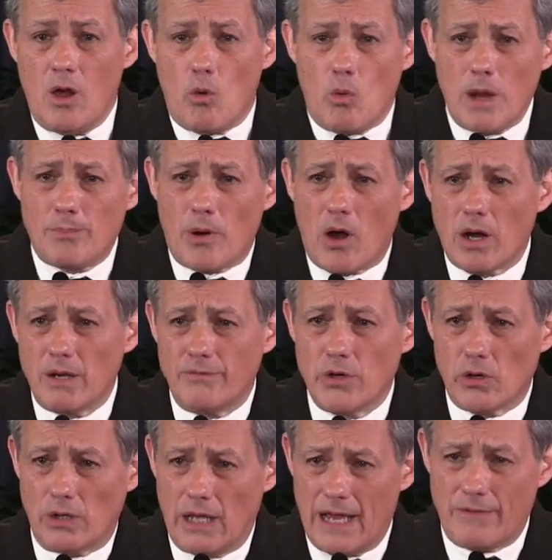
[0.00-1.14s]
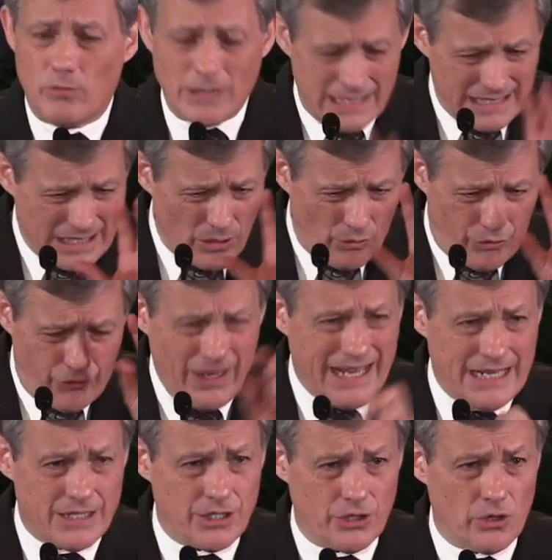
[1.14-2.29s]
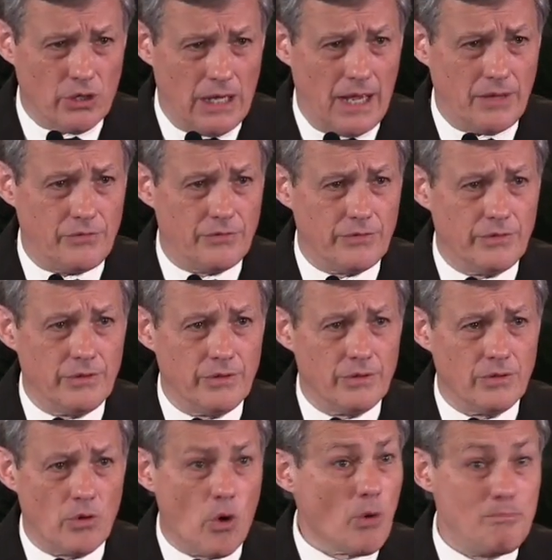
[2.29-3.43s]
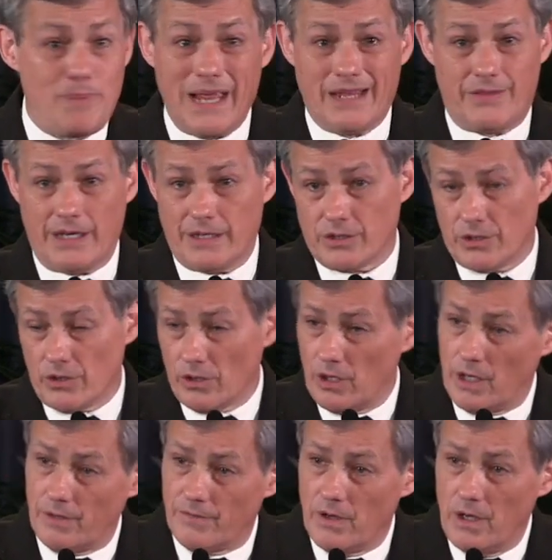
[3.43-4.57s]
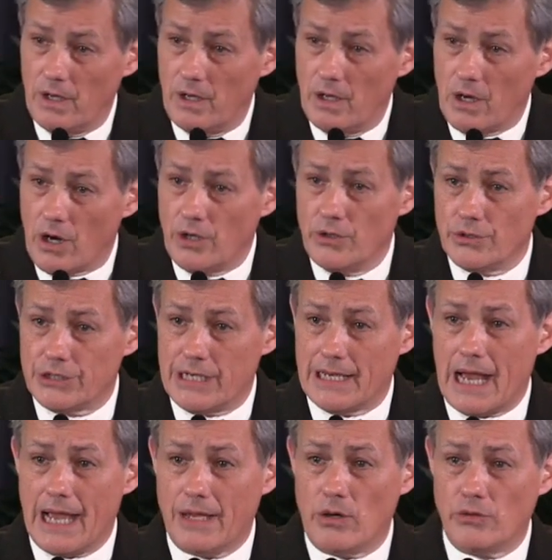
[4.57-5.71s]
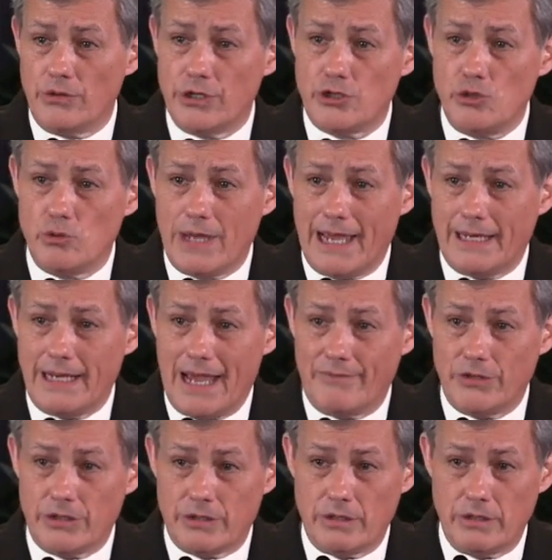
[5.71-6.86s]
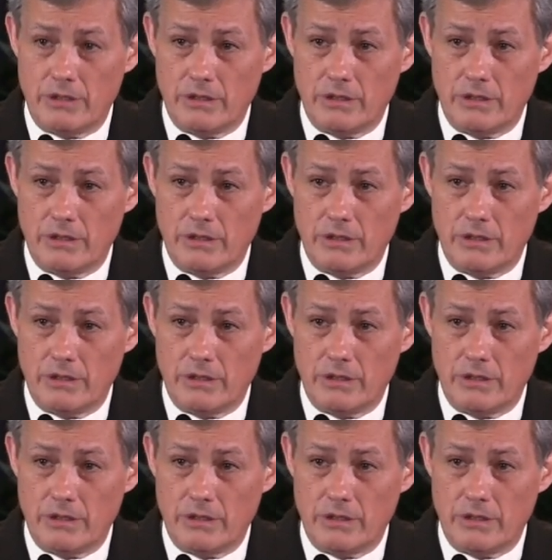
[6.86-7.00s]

What part of your life, what little things in your life, or big things in your life, are you saying, I own this, you can't have it?